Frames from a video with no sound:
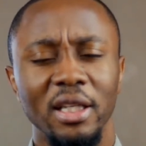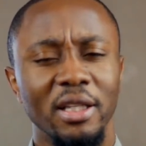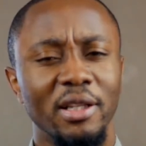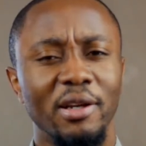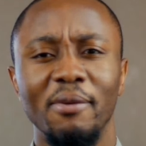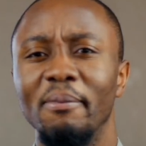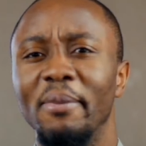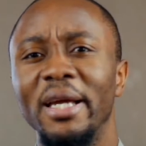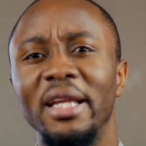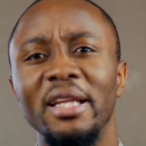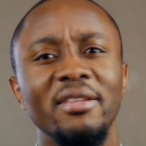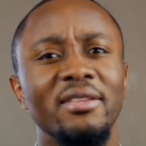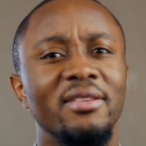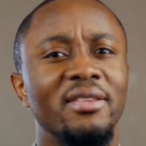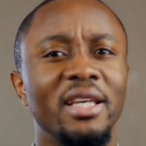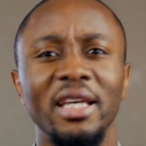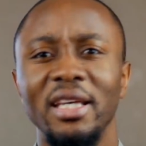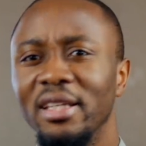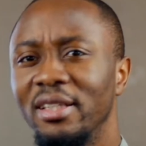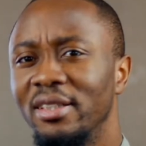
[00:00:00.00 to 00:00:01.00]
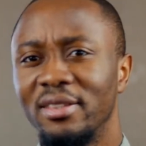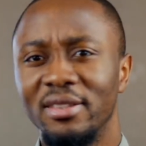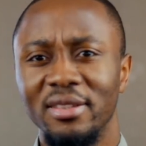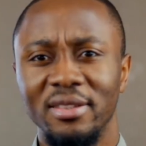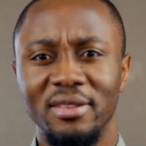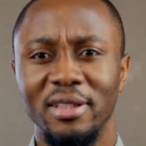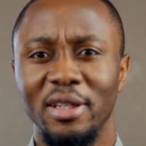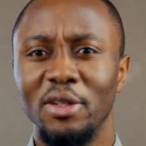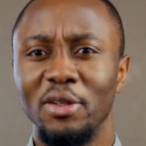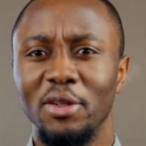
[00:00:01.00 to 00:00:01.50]
There are many
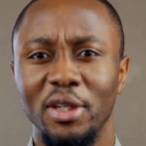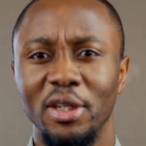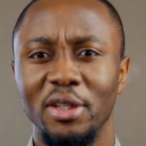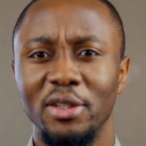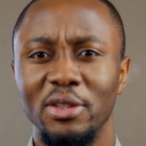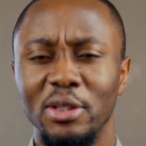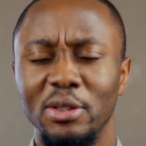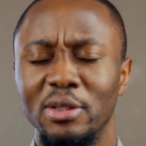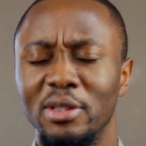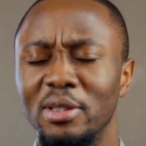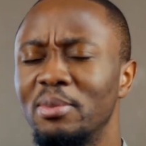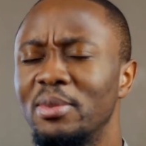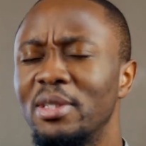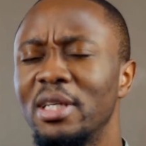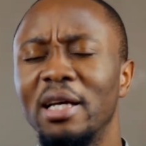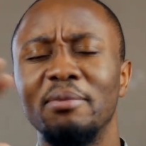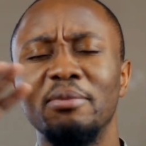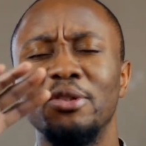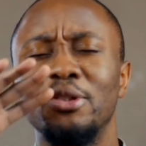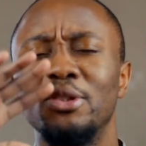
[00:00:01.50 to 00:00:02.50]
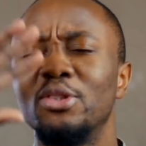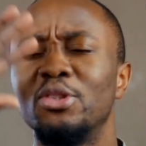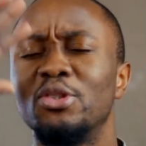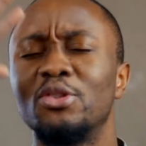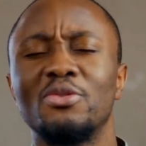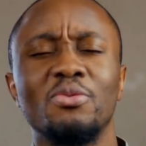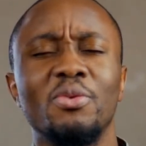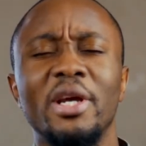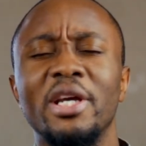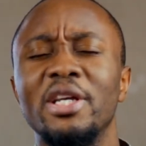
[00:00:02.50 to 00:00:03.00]
things that you can do. Sometimes you
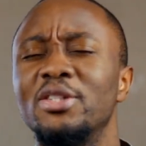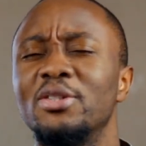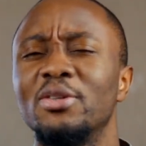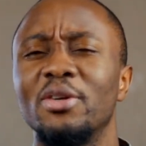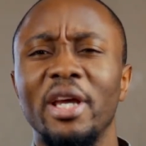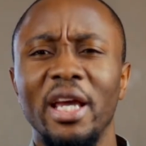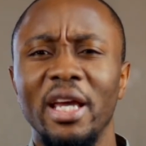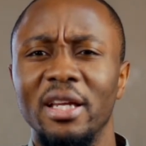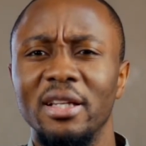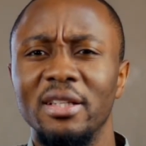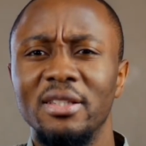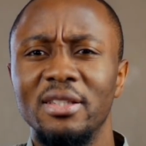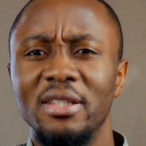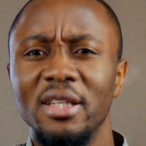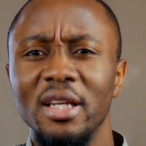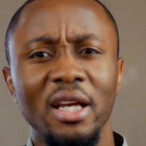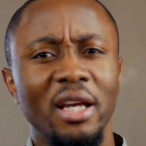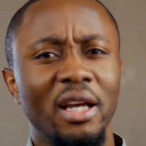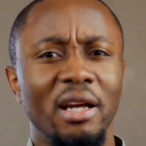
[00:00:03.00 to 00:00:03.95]
just raise your hands.